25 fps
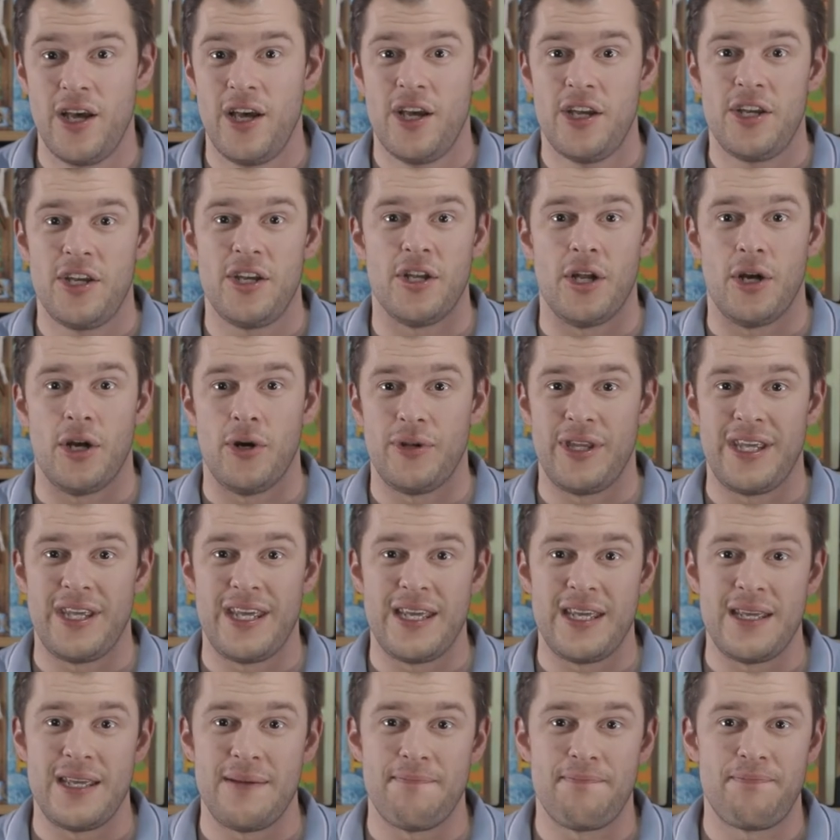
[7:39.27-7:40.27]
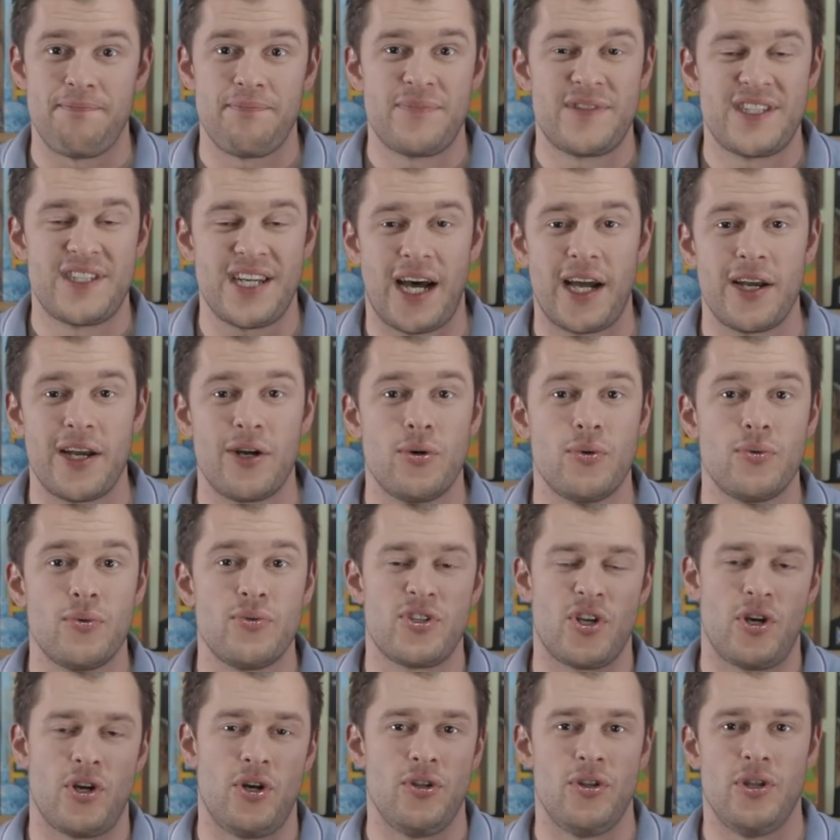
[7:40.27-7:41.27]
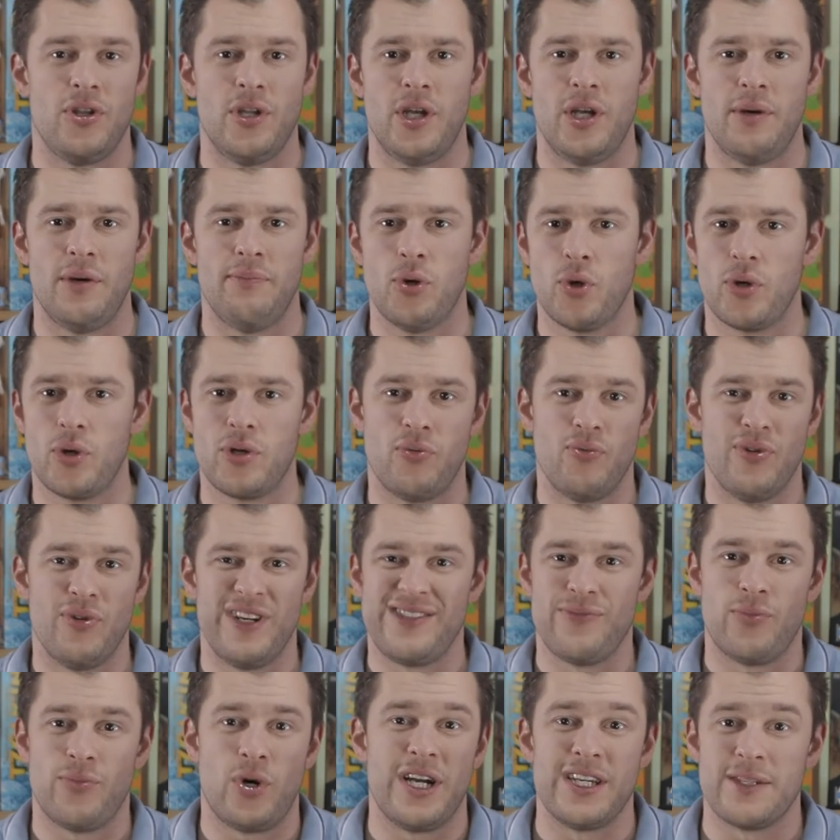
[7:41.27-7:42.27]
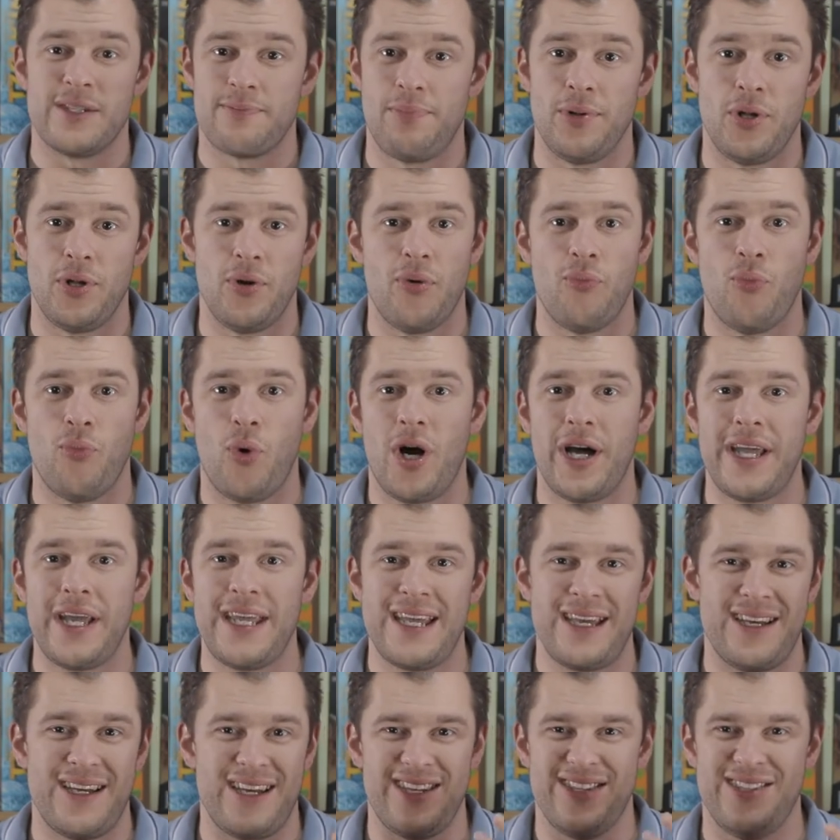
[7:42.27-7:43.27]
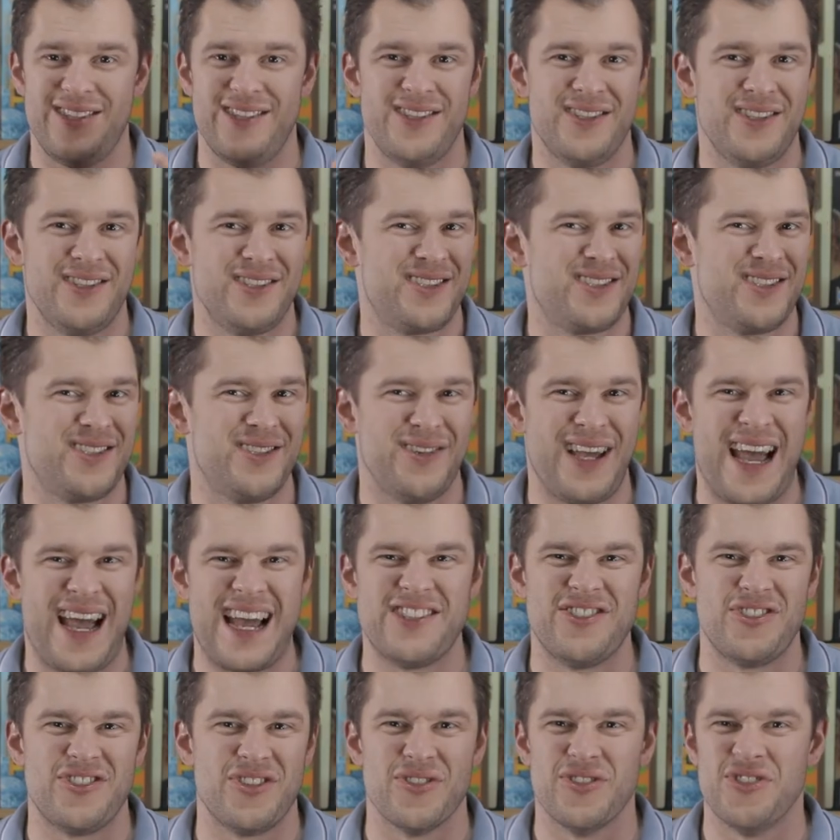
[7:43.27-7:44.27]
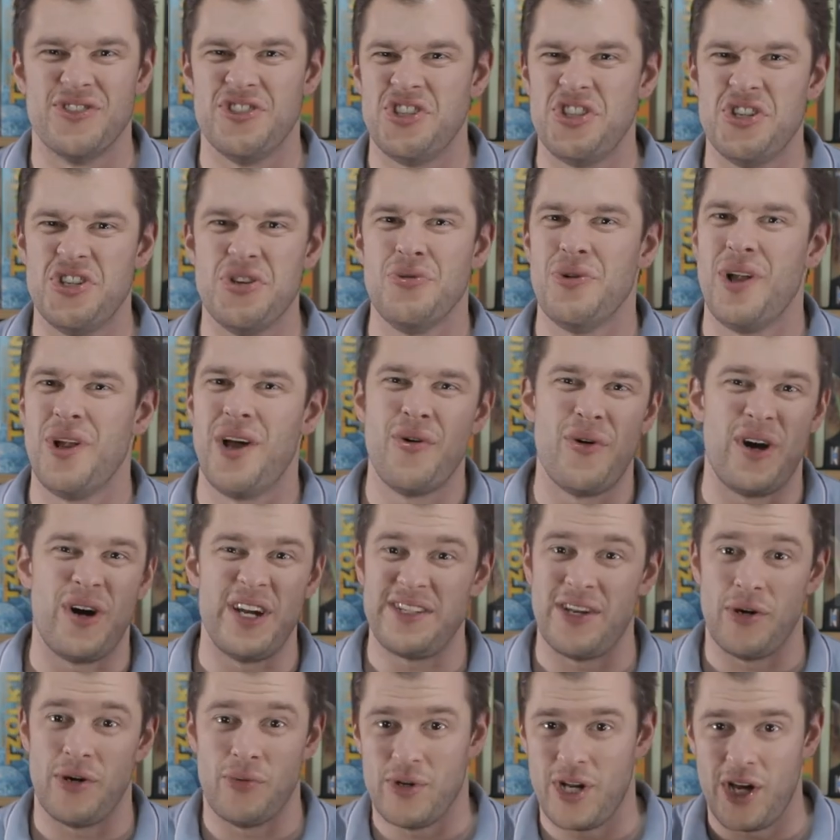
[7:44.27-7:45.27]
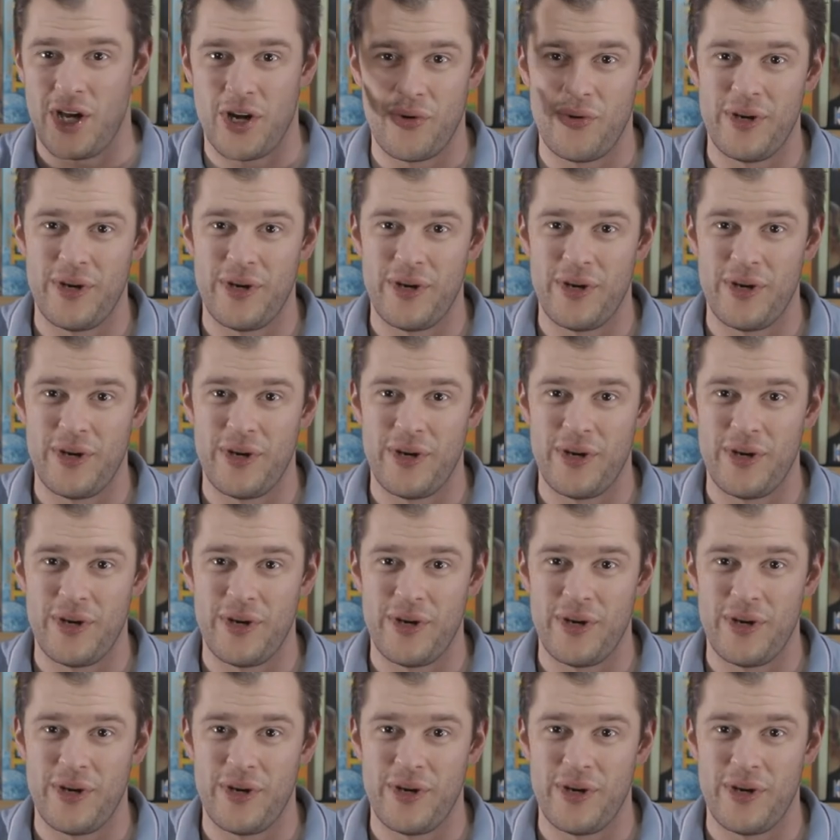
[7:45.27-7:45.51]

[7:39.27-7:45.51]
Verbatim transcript: You know, the tiles on the board, the reason why it's blue and white, as uh, azulejo, I don't know.